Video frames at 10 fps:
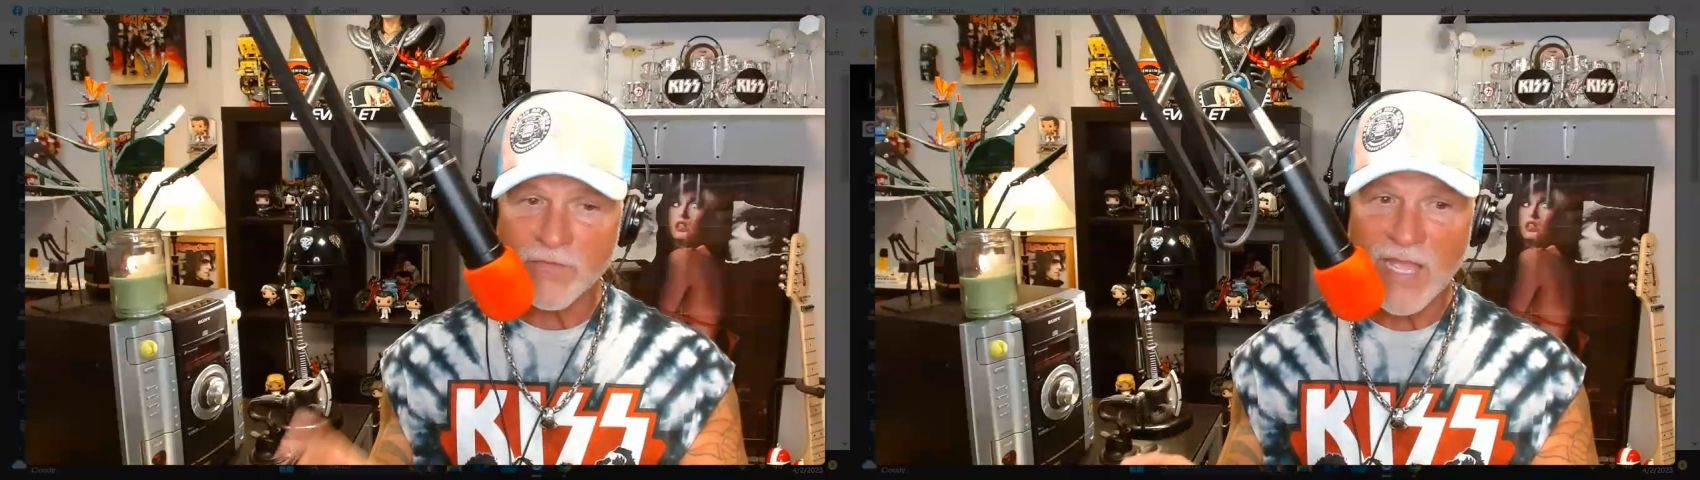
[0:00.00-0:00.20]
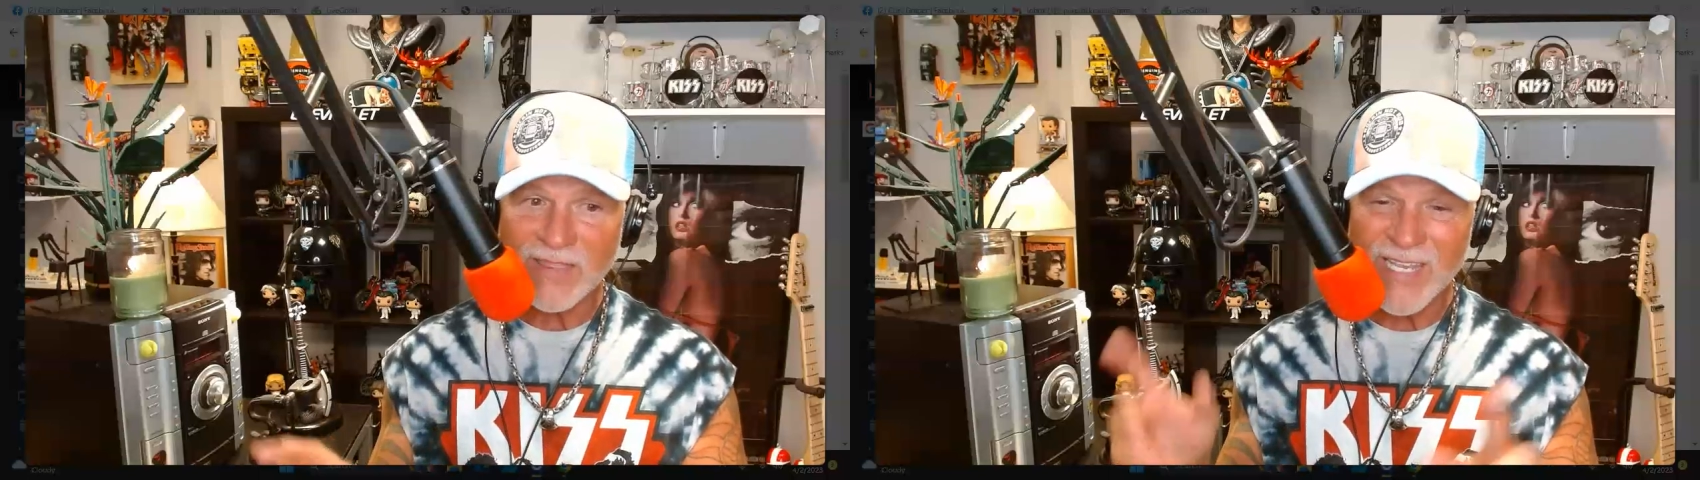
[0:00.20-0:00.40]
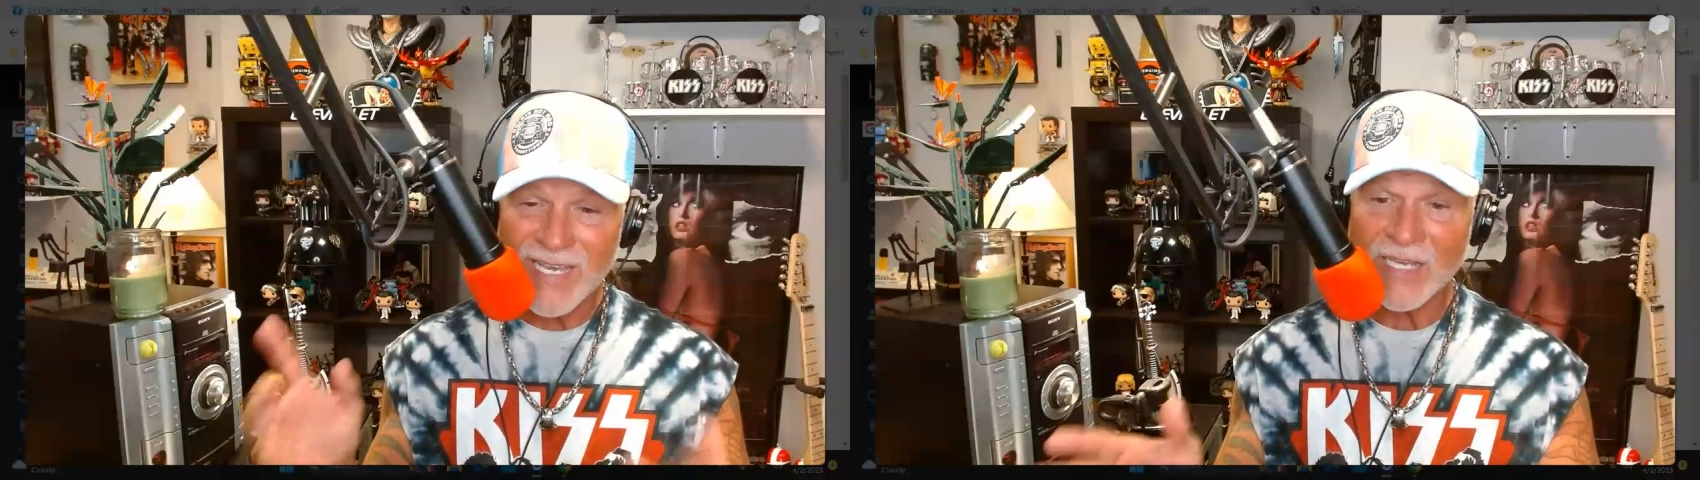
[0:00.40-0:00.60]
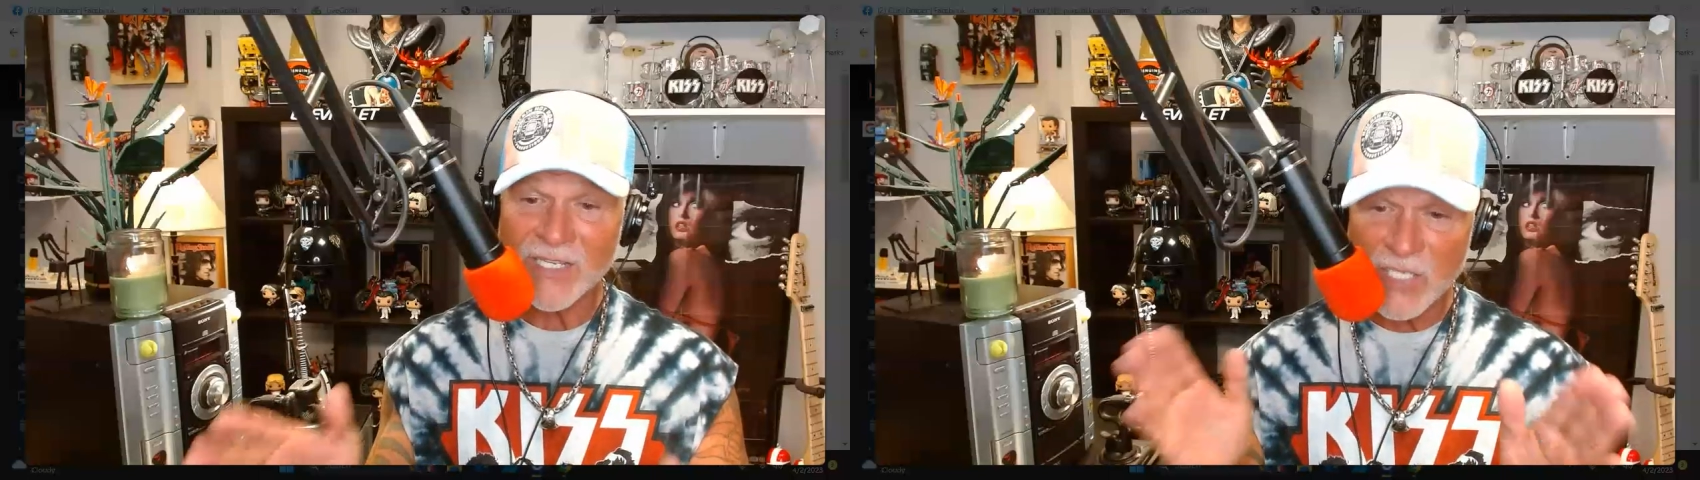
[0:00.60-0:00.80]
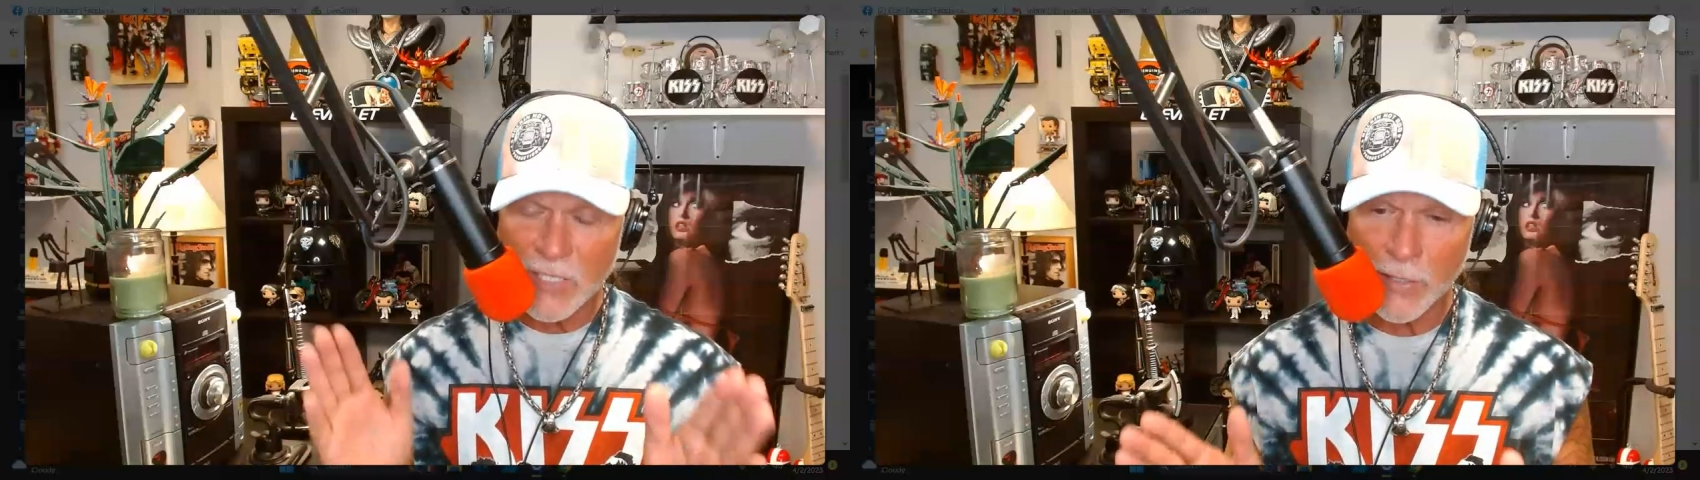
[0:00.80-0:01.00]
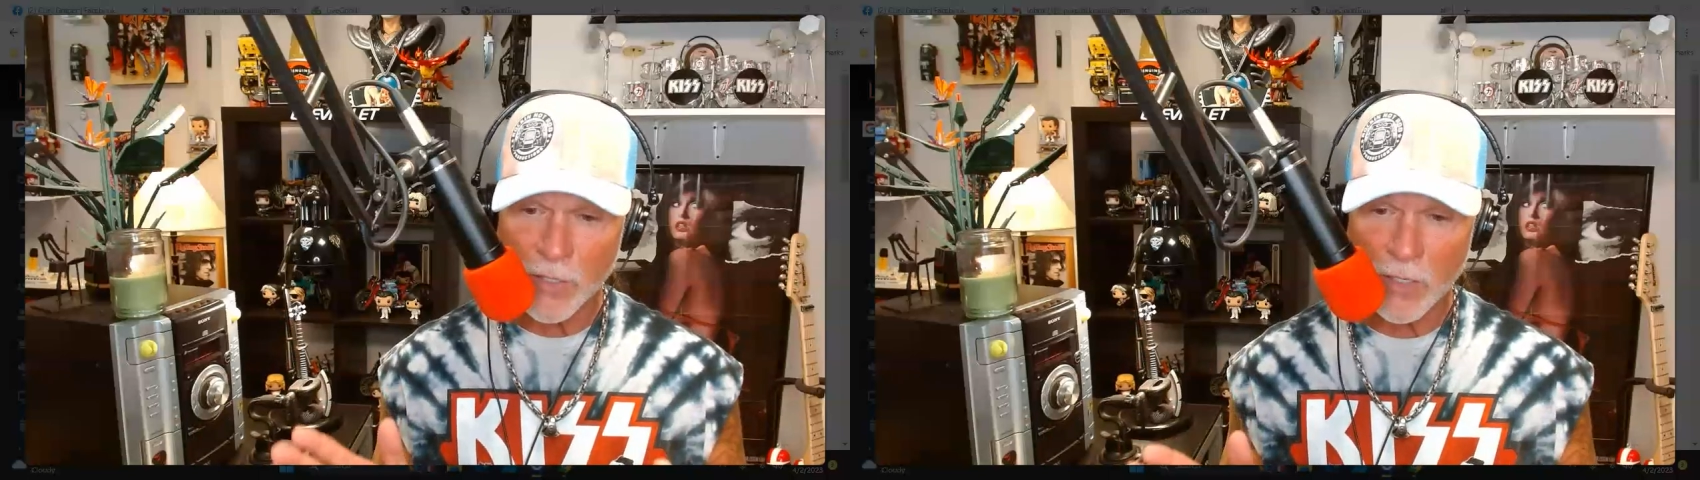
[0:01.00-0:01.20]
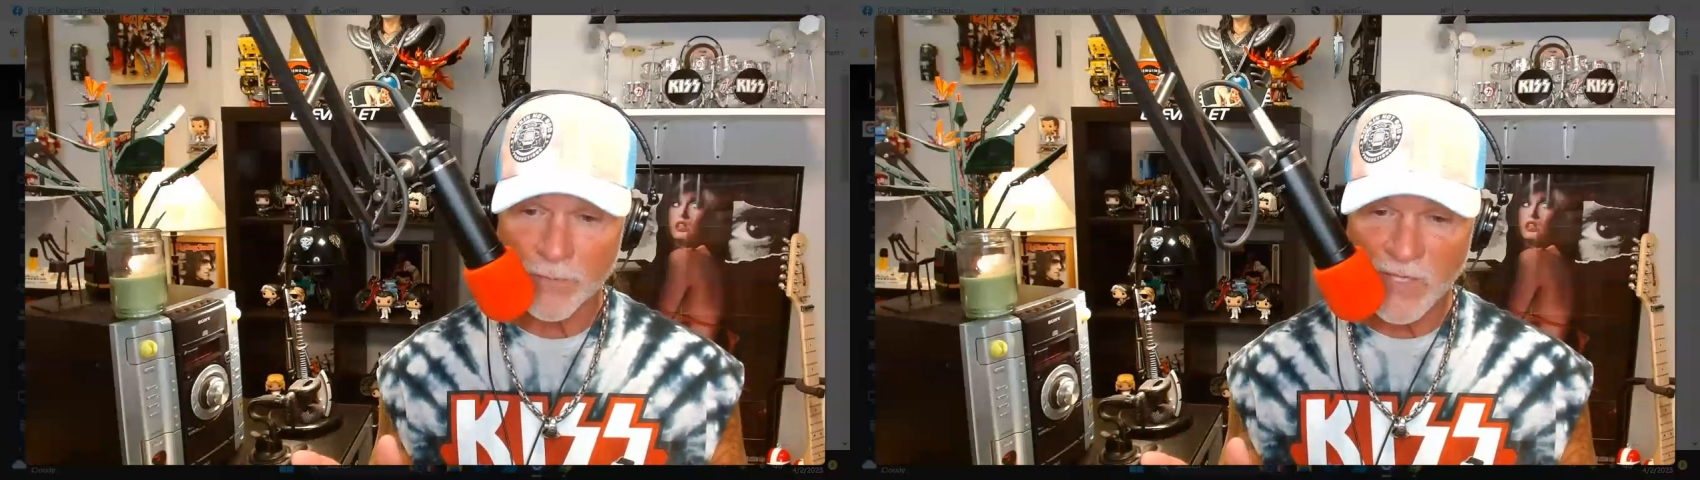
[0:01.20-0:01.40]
that the next year.